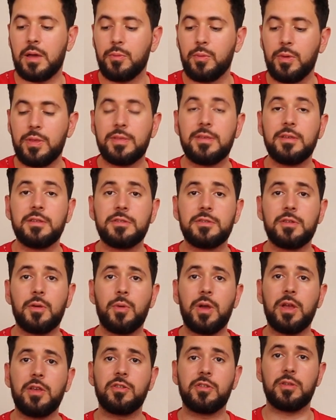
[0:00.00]
With this
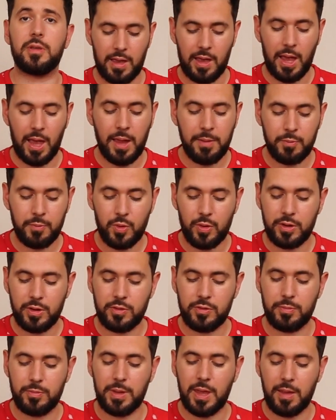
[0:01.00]
storage, I'm
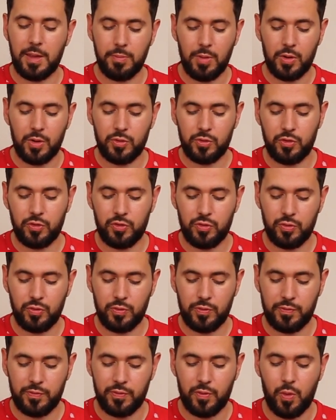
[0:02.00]
going to be able to
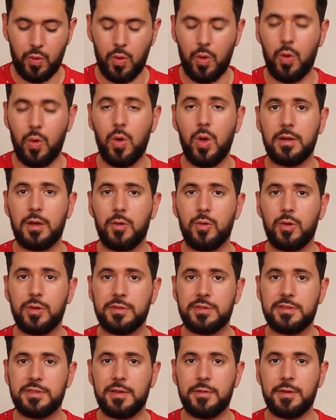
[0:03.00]
shoot for
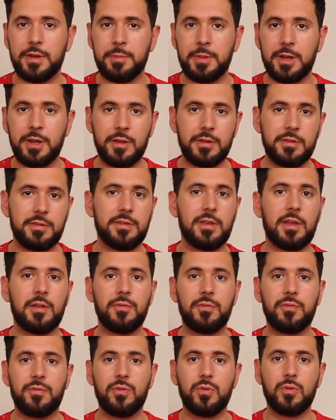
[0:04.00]
around 70 minutes
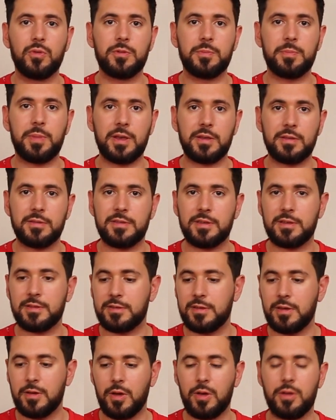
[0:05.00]
at full spec
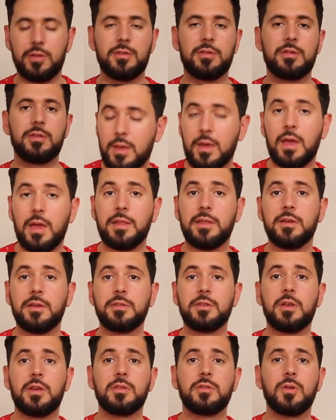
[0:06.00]
60 Hz, and
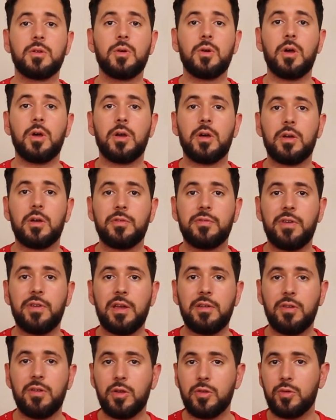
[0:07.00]
there's also a
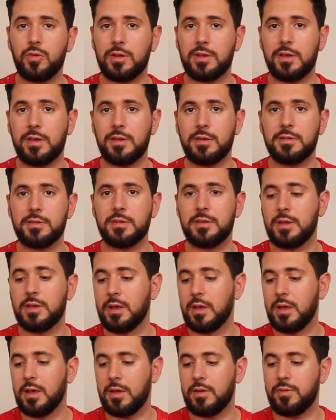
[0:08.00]
500 gigs
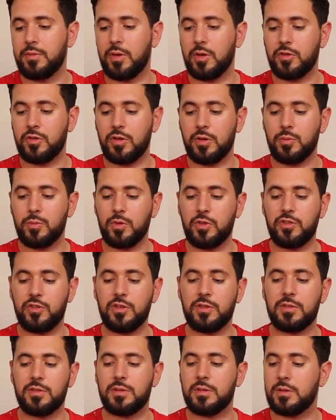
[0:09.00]
version,
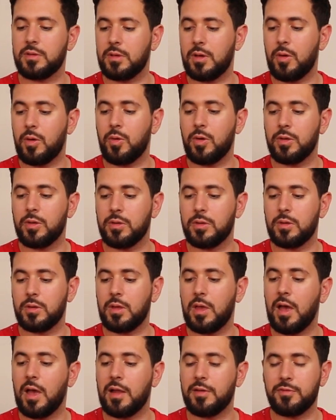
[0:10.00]
which is around
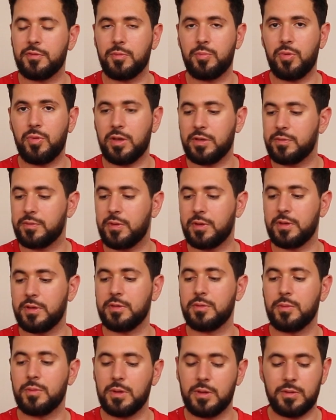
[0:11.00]
half the price for
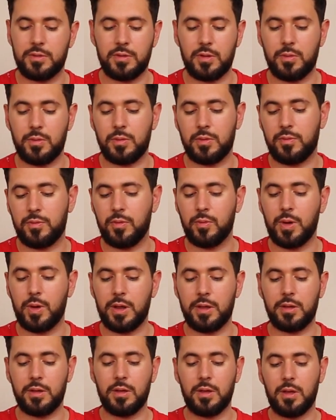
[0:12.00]
this one. So if you
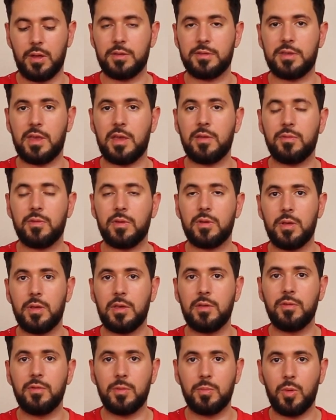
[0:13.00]
want to save
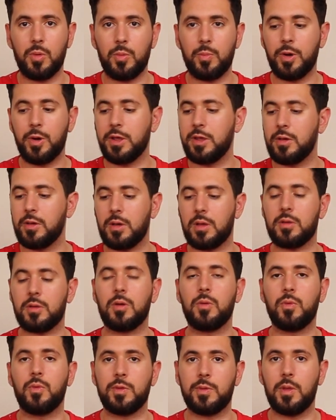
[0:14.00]
even more money, you can
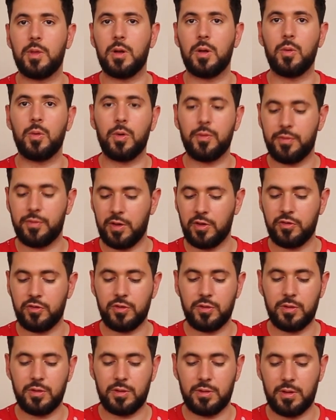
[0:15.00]
go with the lower
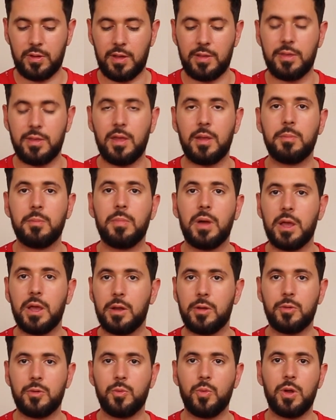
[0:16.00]
version and then buy
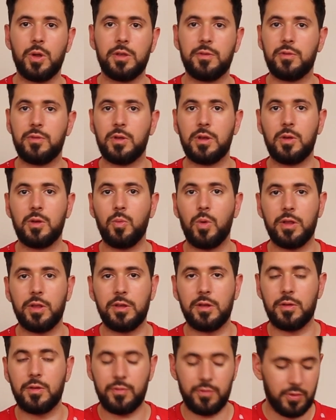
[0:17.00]
another one if you need one
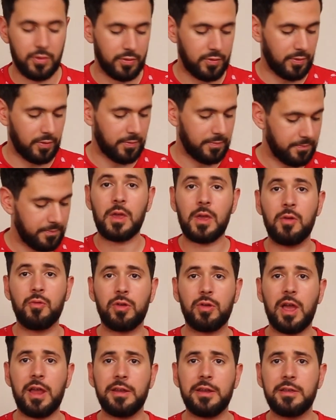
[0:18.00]
in the future.
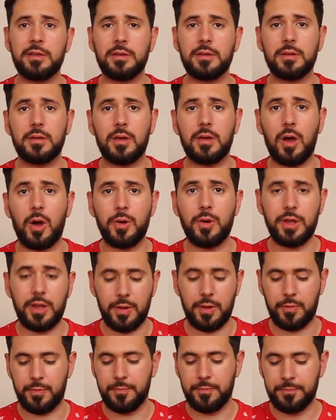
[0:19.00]
Regarding
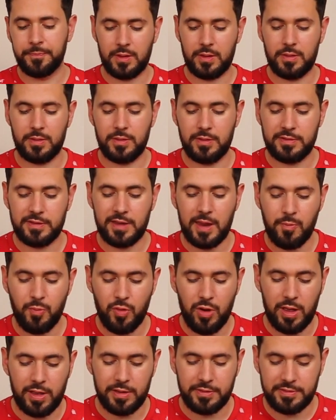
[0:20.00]
audio, this
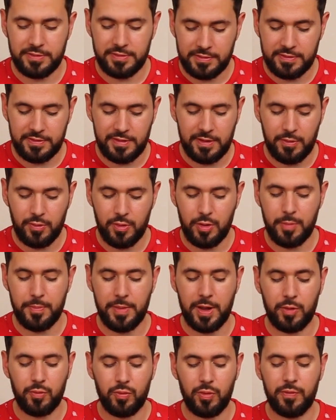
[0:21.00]
camera has stereo
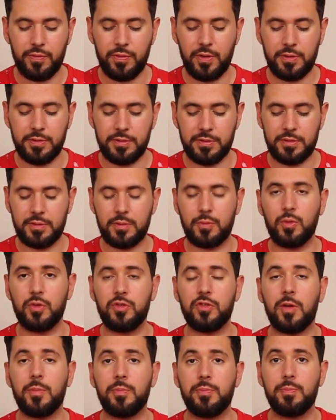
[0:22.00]
microphones,
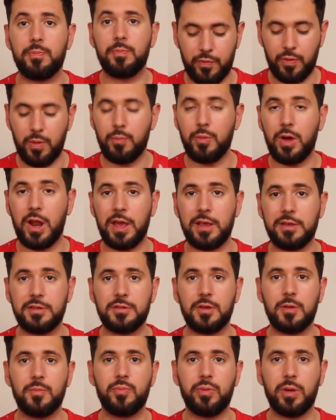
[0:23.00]
which are, from what I
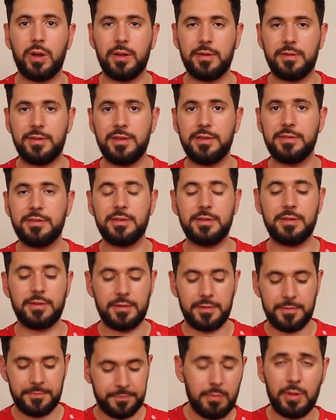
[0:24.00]
saw, pretty decent,
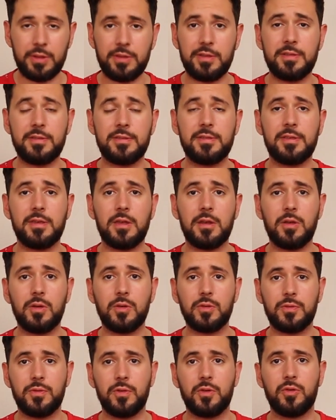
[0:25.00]
but it's still
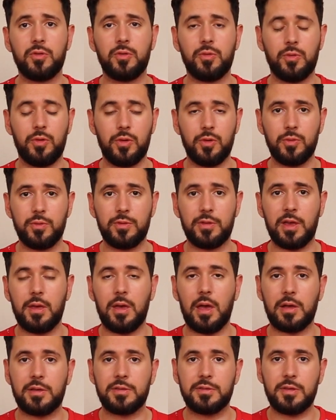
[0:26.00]
useful to use
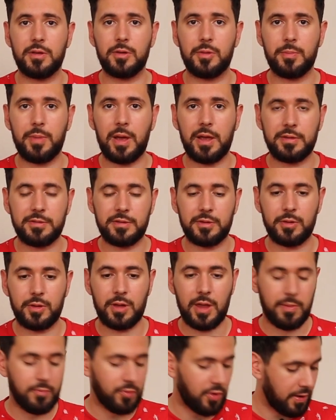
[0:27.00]
external mics on the
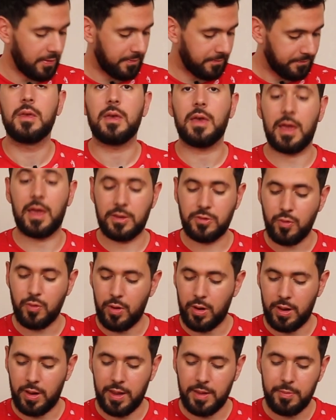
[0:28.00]
camera, and you
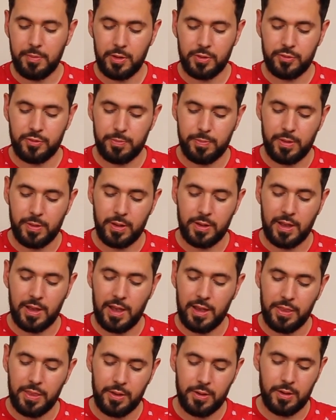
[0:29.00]
are able to plug
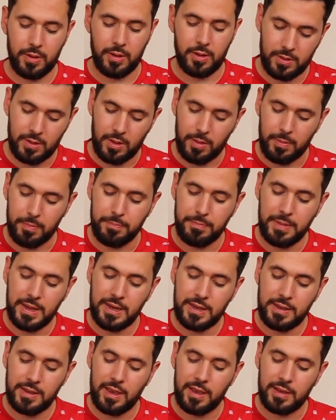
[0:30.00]
either a
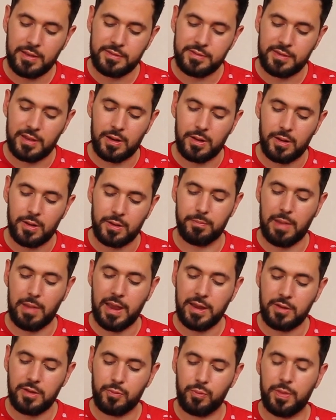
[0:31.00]
mini XLR
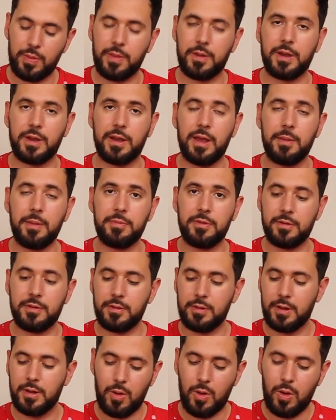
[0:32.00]
mic with an adapter
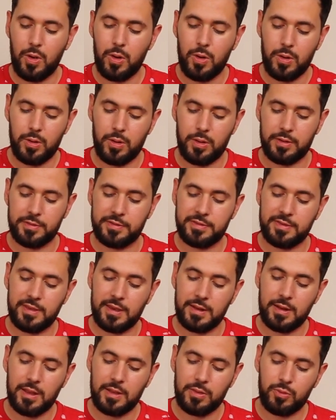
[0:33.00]
or a
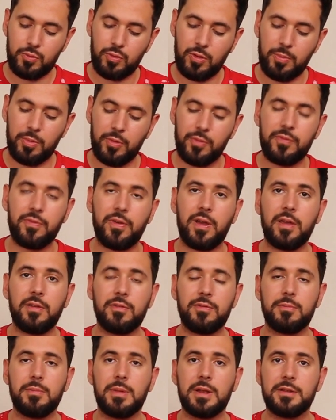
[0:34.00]
standard
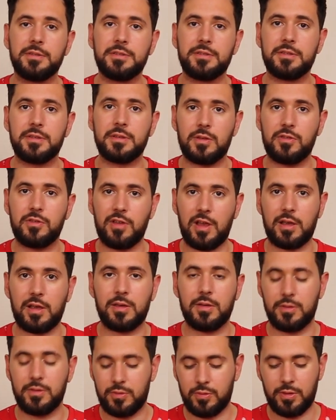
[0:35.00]
3.5mm
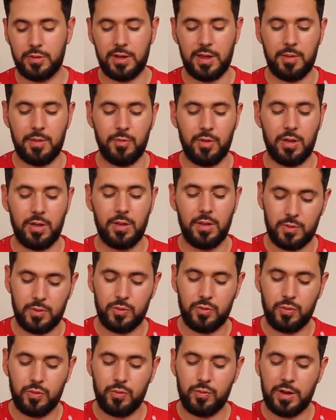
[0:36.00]
jack to the camera. So
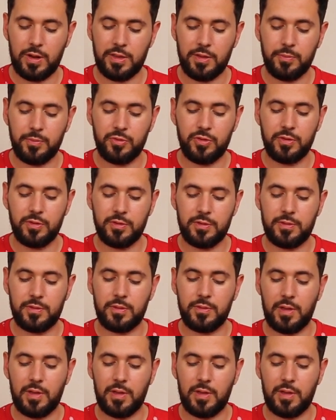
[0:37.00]
two great options.